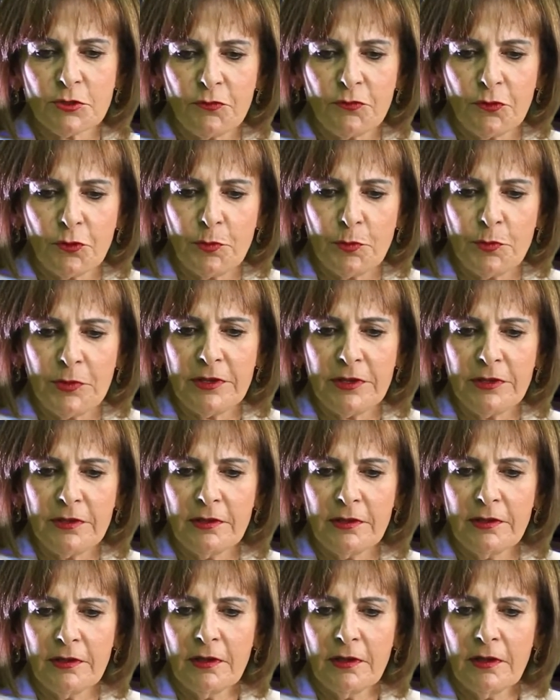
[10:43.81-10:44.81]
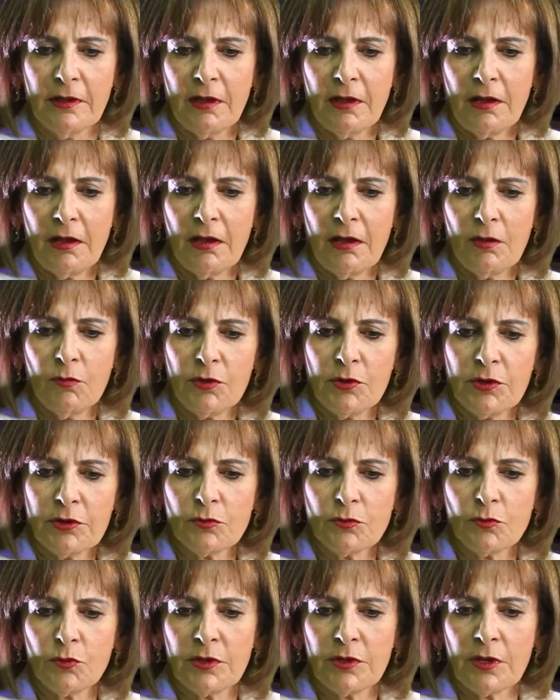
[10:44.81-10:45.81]
So for me, I
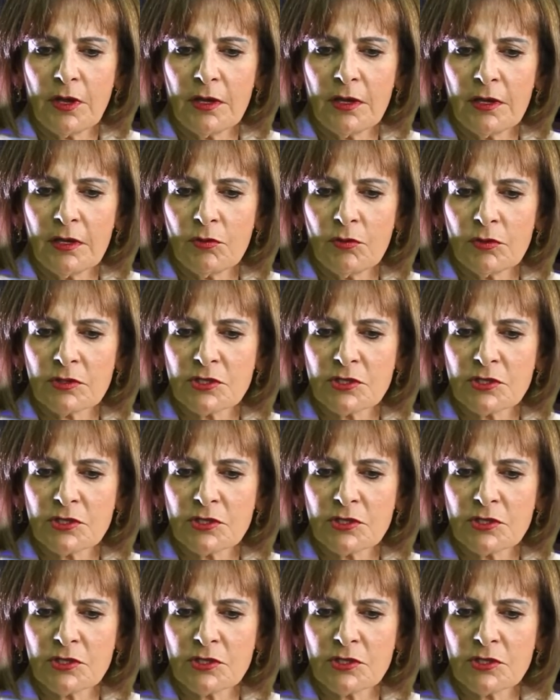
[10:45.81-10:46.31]
worked when I